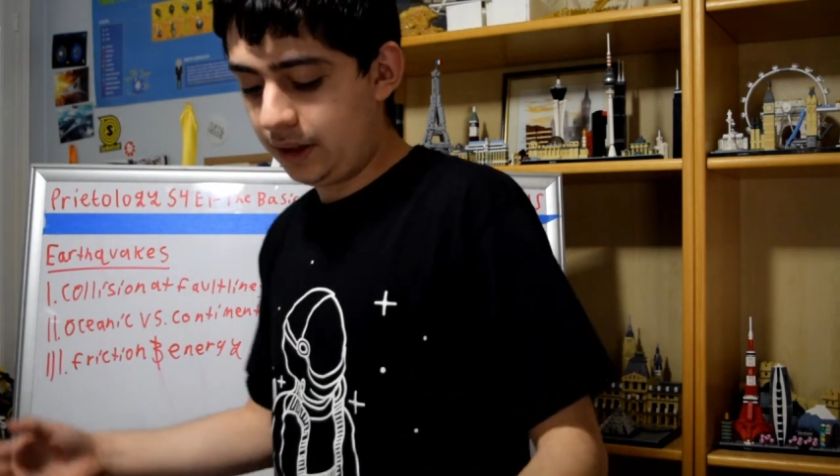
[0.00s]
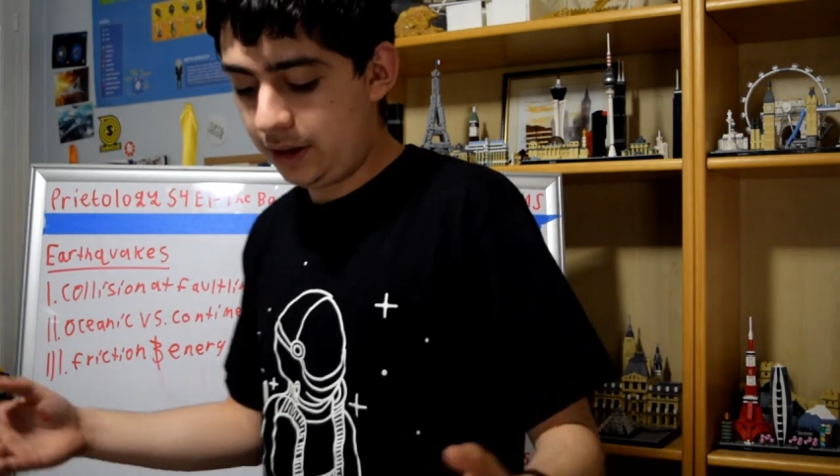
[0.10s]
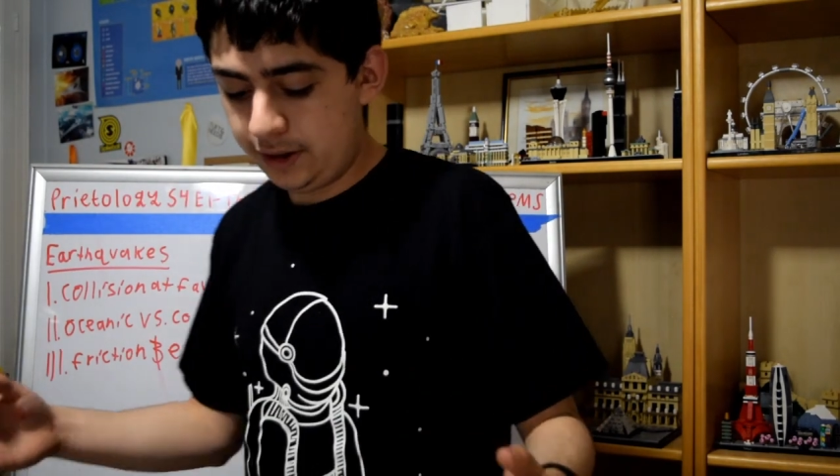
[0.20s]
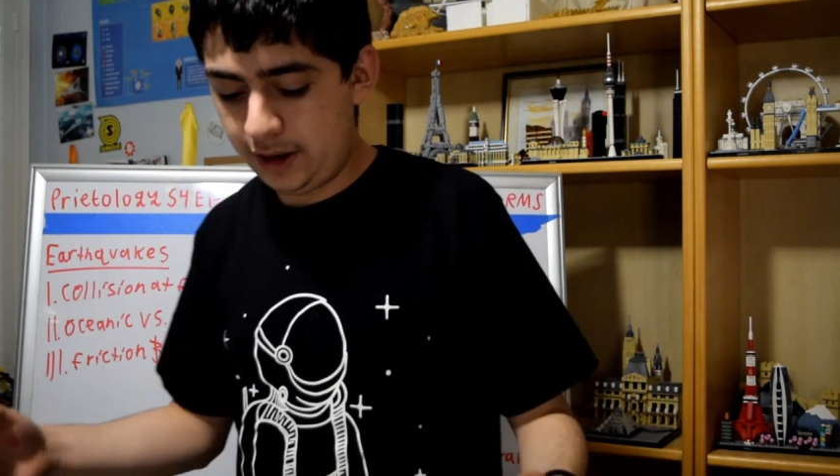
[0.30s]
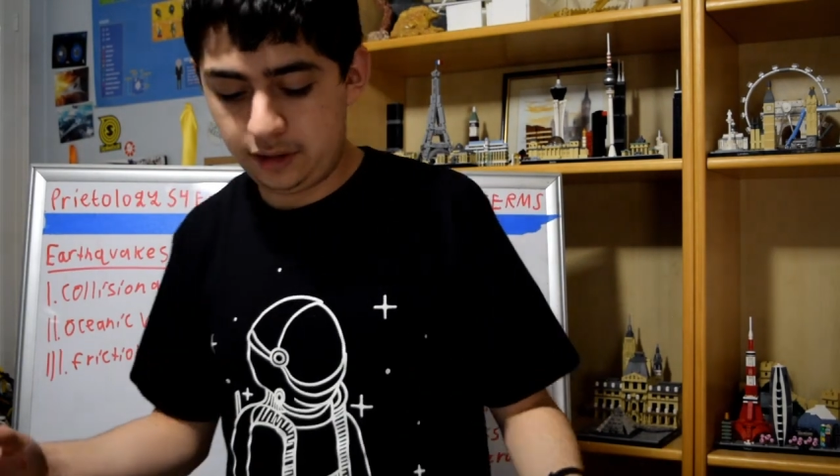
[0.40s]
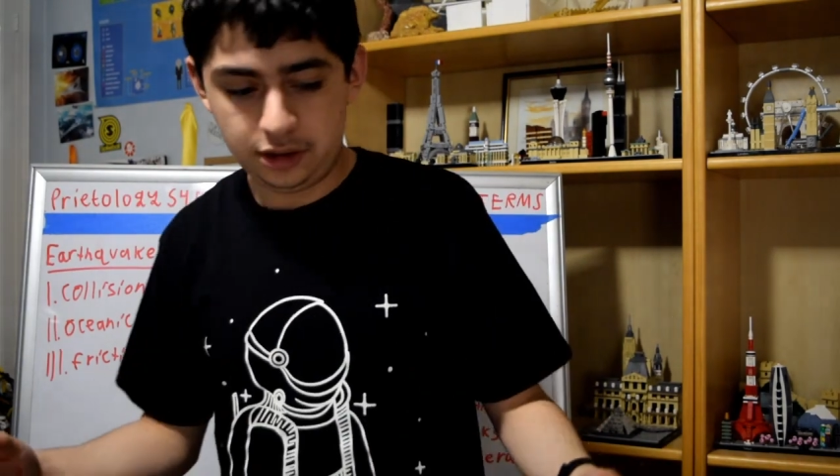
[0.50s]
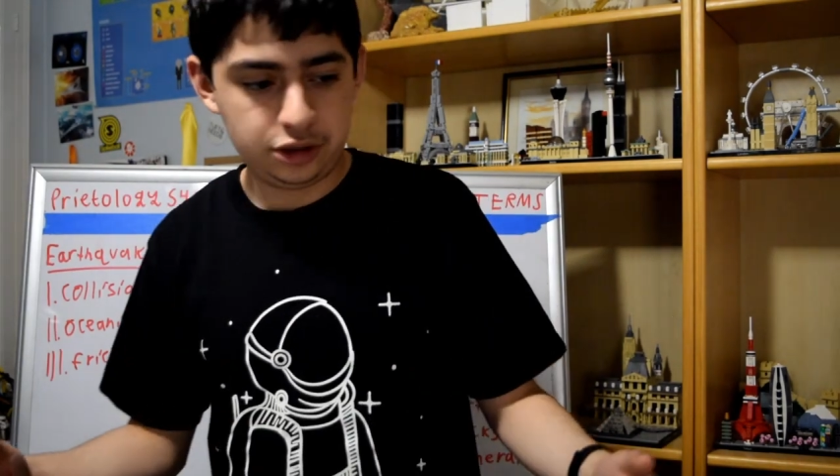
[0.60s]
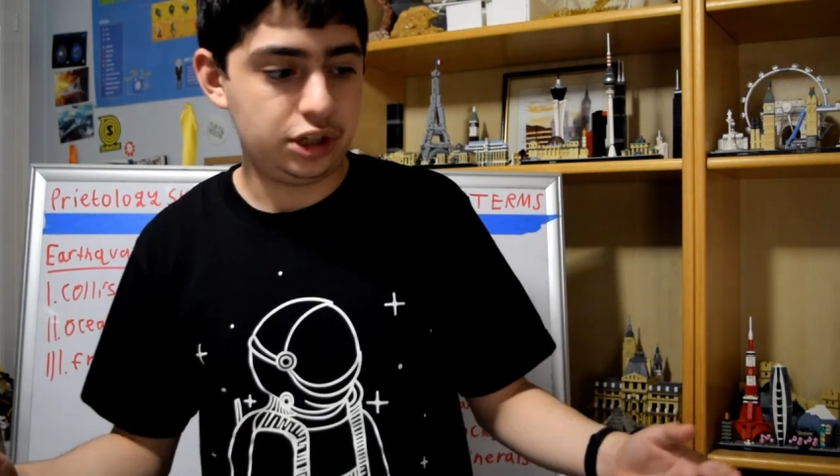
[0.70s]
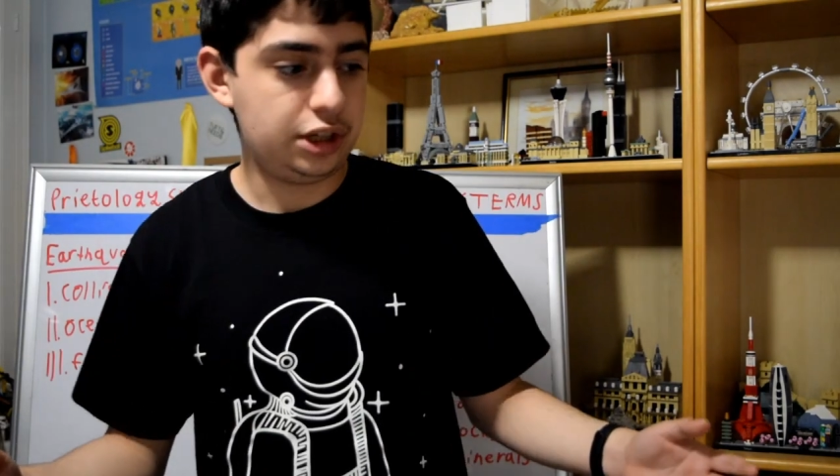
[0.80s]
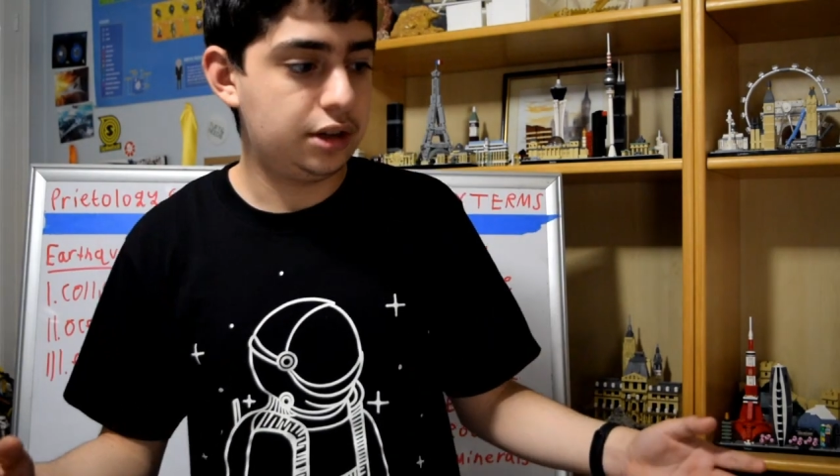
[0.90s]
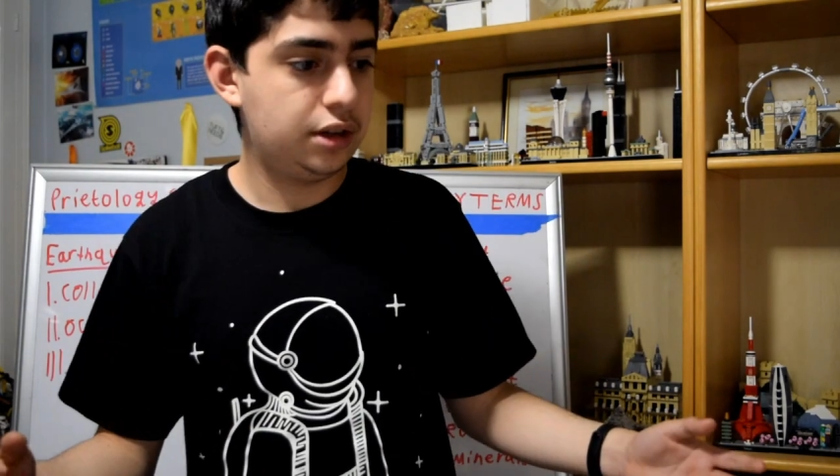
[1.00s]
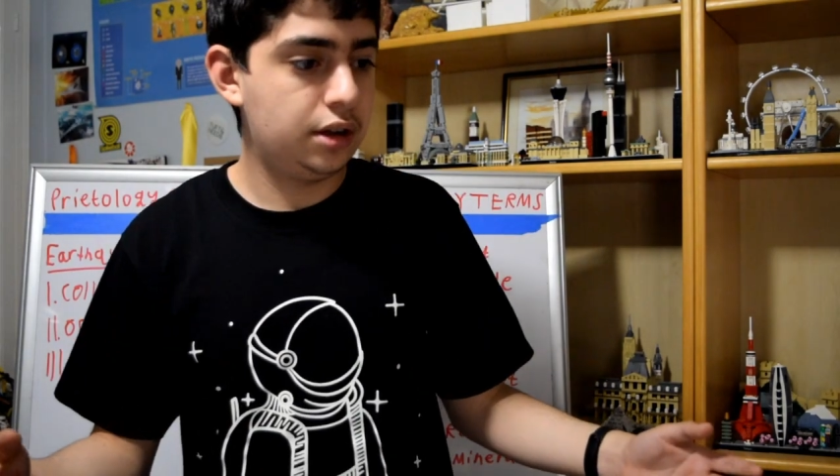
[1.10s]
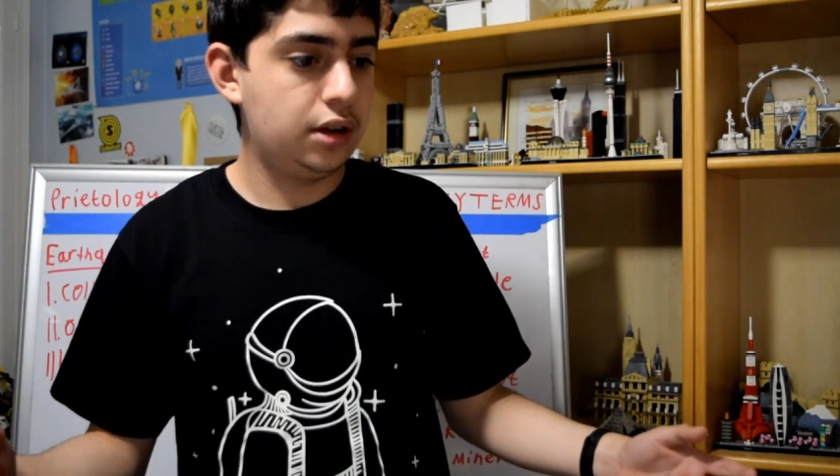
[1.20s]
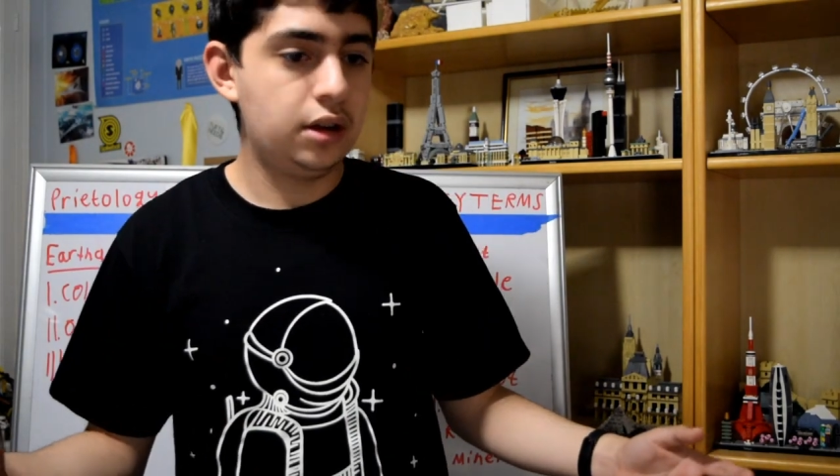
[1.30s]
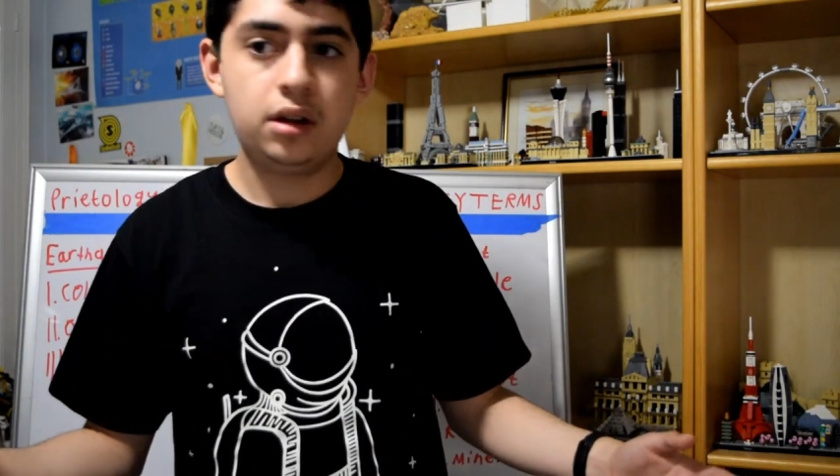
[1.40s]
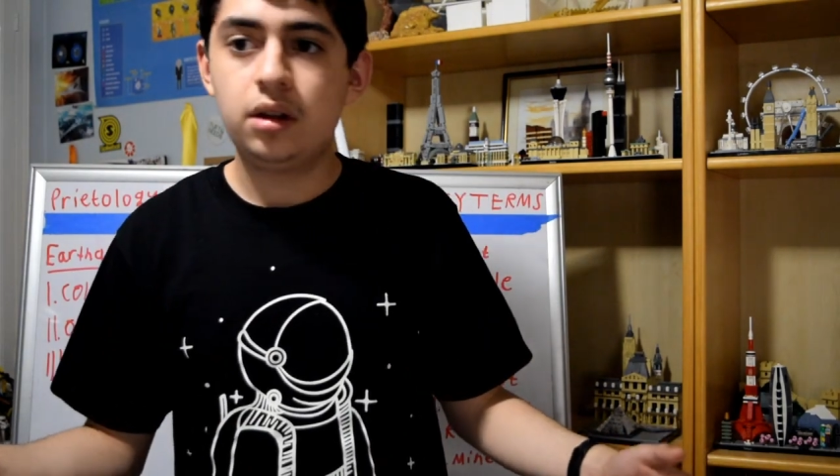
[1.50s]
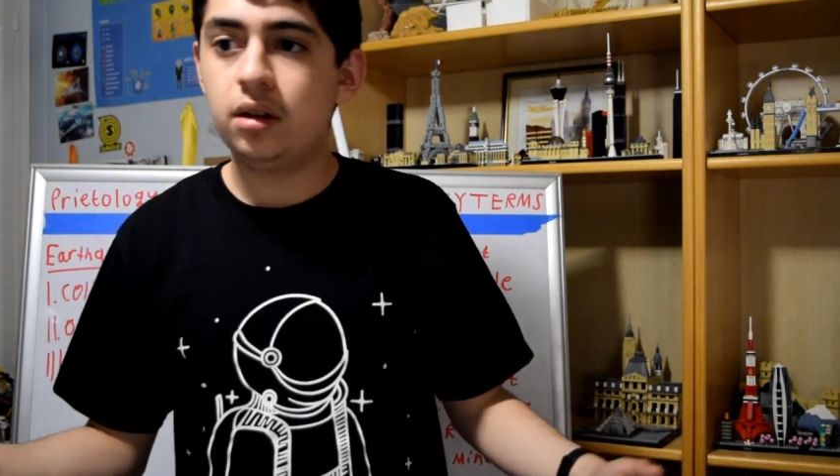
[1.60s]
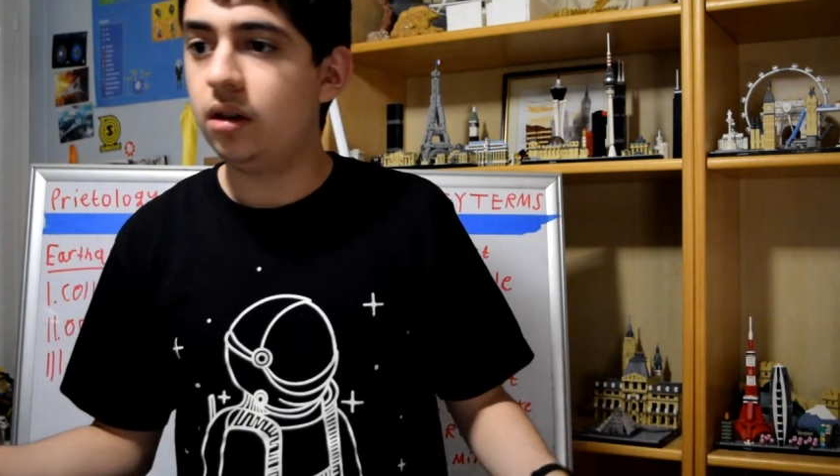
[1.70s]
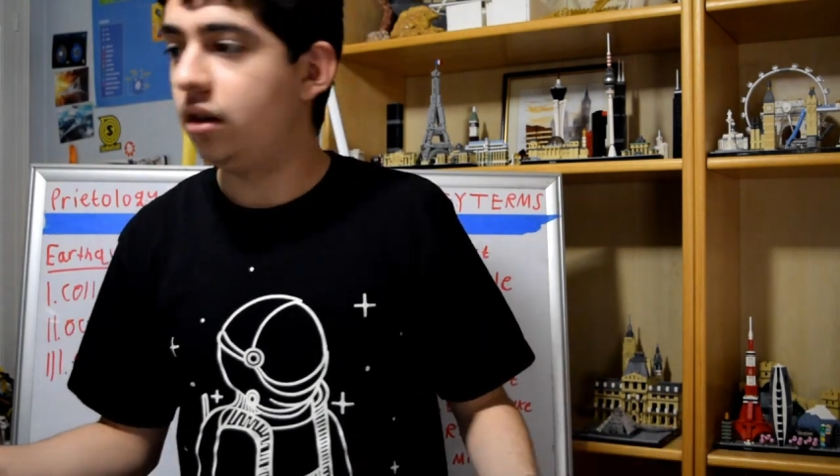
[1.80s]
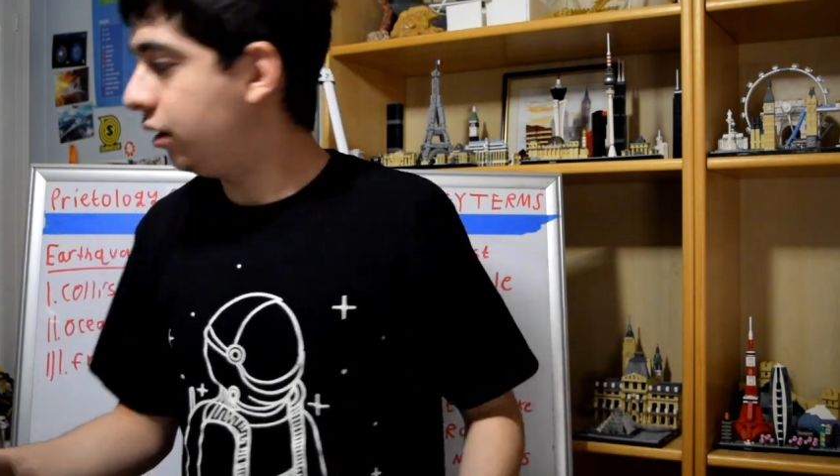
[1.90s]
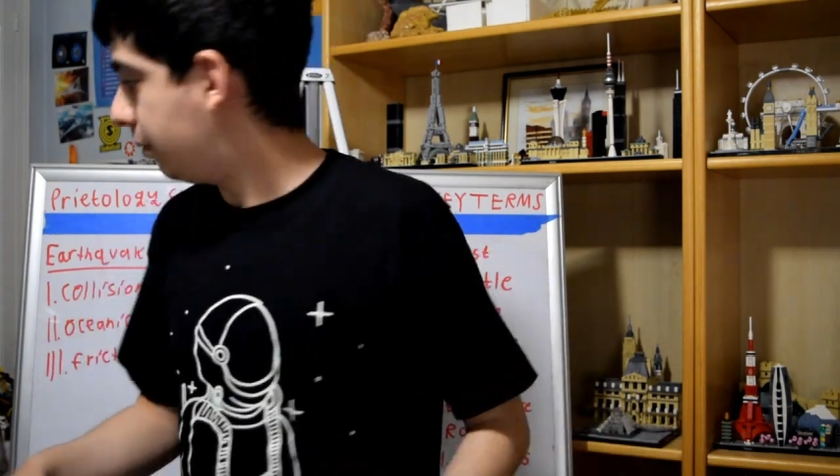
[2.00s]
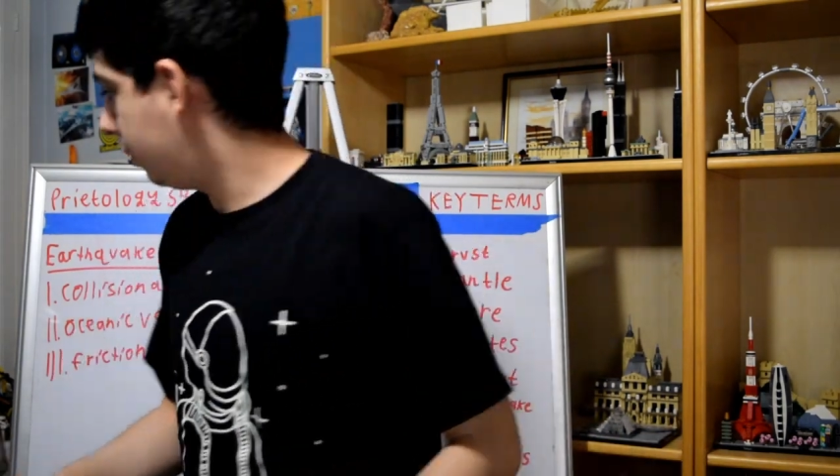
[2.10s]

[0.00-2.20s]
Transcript: analogy. Um,